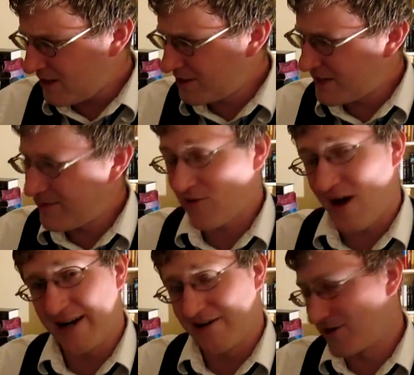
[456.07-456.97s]
And timid
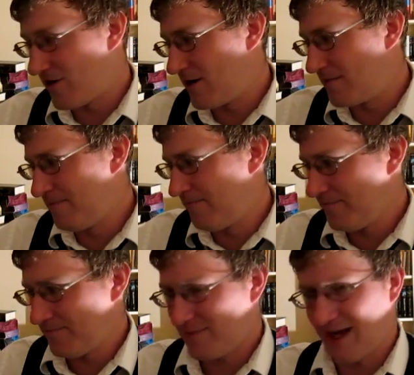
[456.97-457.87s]
writers are
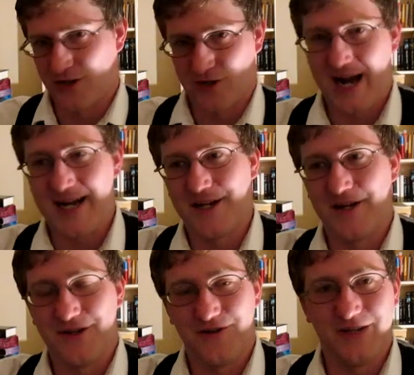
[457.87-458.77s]

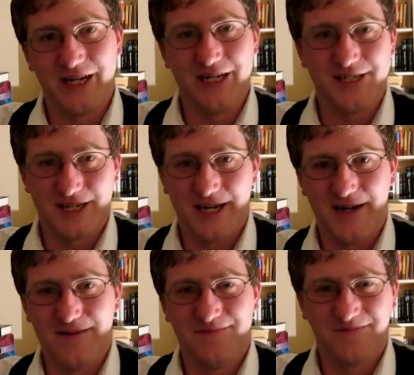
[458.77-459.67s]
attracted to these
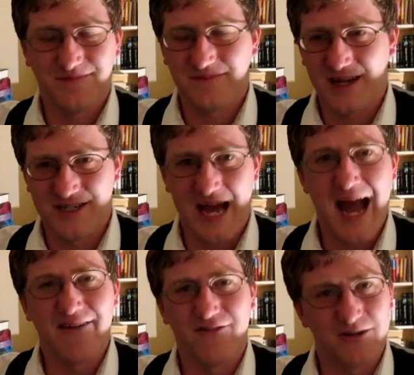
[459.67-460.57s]
to
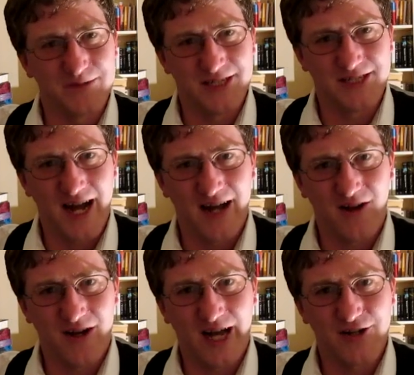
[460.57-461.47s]
adverbs and
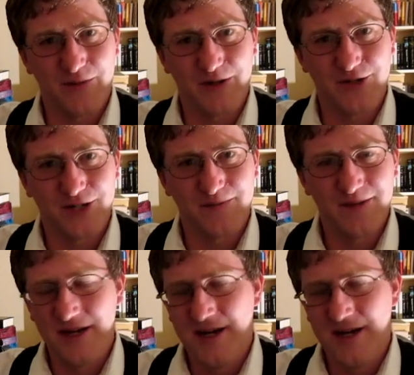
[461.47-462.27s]
dialogue attribution